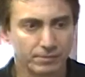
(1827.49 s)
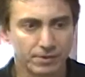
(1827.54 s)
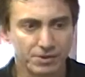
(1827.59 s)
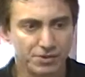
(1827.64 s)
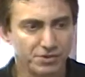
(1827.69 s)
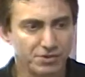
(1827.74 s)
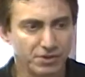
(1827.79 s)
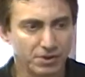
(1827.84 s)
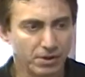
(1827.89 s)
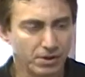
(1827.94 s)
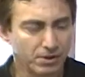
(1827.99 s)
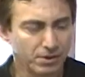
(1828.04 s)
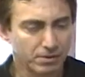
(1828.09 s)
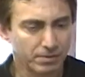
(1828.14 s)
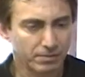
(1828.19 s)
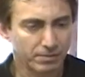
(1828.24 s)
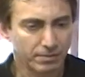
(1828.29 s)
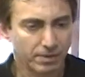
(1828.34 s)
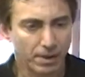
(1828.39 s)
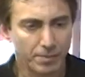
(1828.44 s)
There's
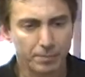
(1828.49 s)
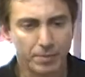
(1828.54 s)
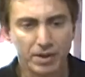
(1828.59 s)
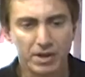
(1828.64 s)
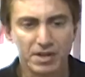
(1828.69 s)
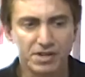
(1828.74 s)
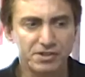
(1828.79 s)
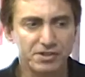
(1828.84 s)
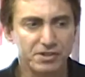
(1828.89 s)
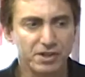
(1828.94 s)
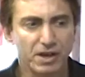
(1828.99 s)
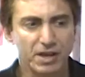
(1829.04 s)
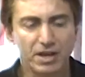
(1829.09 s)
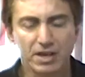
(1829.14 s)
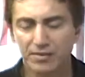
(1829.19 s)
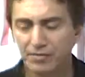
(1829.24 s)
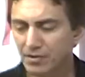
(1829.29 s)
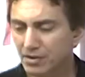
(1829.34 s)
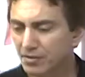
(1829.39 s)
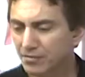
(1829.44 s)
none. I bet he's not
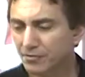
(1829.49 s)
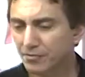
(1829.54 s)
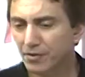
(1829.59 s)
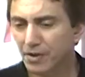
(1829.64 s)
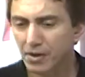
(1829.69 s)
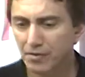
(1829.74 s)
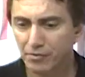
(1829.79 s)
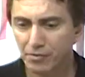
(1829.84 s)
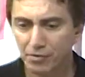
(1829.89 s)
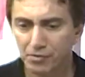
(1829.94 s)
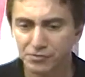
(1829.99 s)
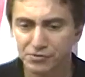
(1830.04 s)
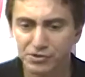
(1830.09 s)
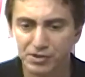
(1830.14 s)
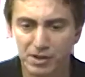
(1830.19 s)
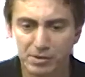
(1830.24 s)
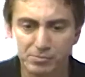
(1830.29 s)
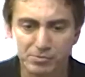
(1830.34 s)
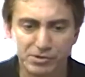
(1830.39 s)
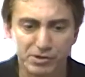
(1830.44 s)
even in favor of
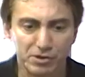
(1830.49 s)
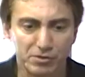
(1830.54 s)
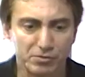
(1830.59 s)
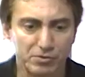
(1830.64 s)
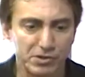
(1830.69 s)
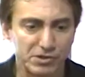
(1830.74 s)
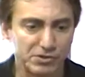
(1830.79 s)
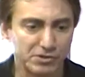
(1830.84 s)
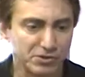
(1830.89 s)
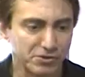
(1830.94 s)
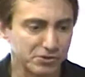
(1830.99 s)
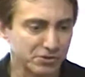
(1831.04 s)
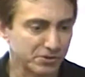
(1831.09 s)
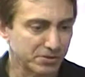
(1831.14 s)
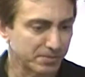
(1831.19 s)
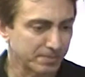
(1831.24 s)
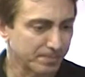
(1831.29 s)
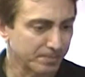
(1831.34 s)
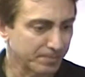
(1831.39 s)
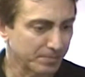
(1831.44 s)
stem cell research
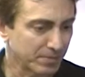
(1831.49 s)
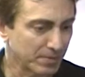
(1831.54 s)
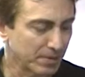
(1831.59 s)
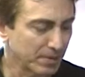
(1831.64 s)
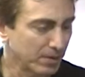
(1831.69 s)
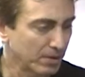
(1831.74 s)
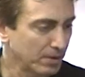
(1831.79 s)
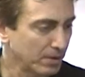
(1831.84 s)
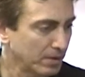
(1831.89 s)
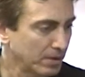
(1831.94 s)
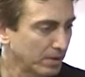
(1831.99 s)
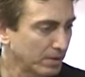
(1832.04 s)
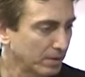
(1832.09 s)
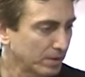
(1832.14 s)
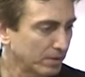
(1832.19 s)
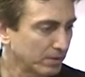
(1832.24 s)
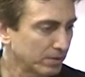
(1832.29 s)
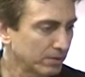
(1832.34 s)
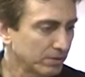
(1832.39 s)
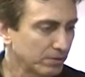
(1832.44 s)

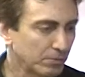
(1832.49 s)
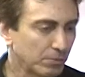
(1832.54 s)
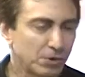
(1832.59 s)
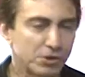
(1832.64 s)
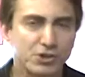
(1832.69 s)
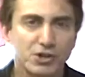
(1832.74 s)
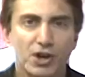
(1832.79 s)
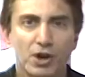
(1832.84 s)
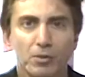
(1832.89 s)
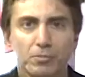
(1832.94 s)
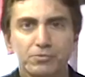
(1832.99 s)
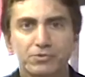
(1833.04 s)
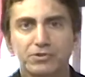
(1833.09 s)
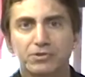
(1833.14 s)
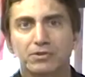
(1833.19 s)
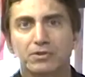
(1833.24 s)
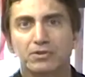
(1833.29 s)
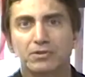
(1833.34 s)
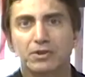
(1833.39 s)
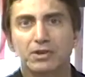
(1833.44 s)
which
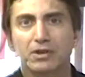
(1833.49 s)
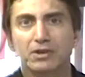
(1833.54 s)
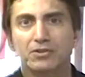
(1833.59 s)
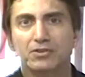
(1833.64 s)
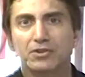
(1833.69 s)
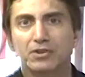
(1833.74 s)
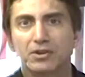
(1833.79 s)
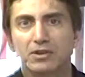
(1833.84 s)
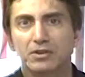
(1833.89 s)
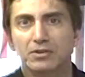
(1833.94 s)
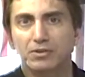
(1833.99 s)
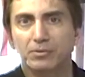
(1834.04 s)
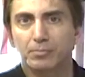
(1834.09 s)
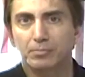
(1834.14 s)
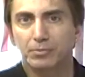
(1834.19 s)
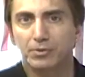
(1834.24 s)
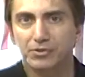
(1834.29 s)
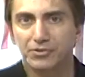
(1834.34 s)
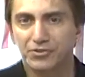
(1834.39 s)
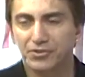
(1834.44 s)
helps the the, the,
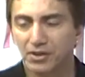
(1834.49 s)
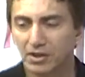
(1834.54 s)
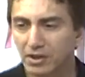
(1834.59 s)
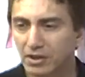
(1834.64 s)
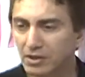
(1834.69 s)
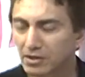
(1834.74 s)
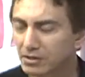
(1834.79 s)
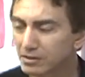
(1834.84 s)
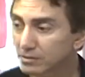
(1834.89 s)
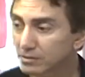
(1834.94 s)
the sick.